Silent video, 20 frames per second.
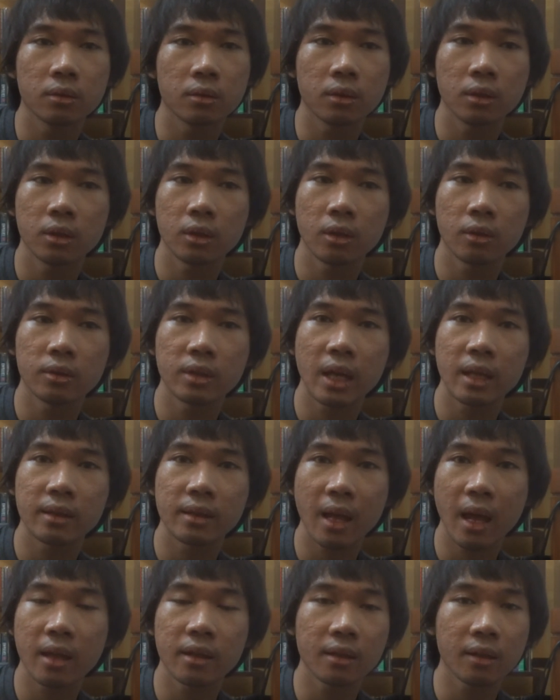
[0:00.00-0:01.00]
you know, that
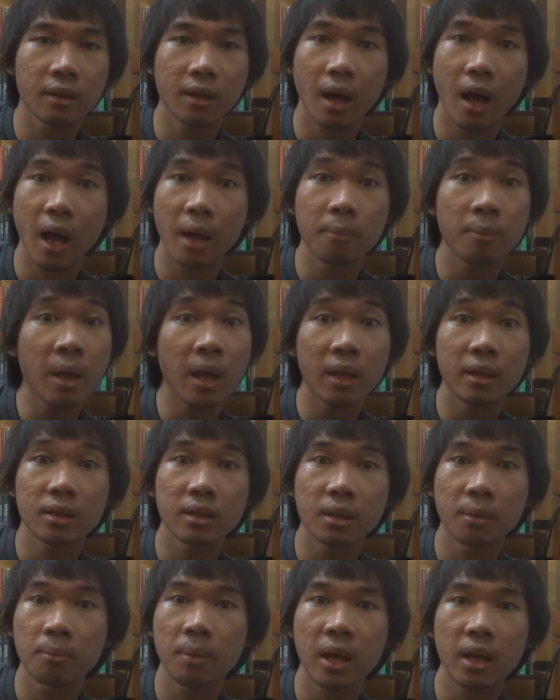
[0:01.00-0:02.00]
Daniel guy
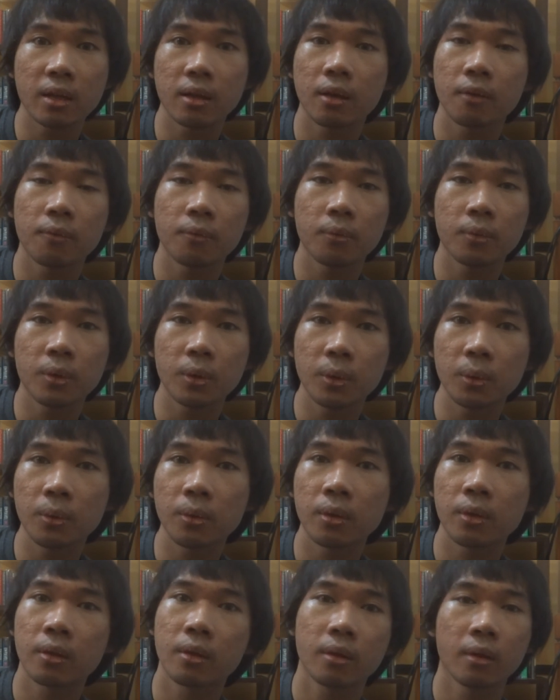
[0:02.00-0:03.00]
painted a painting of
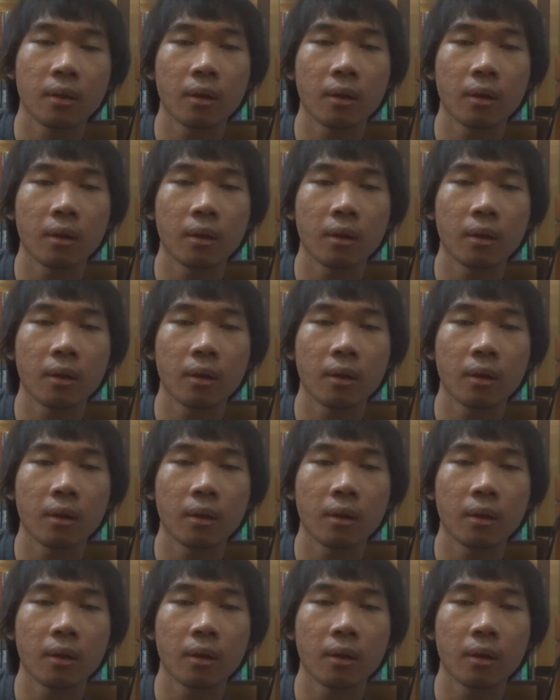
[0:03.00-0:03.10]
Ruth.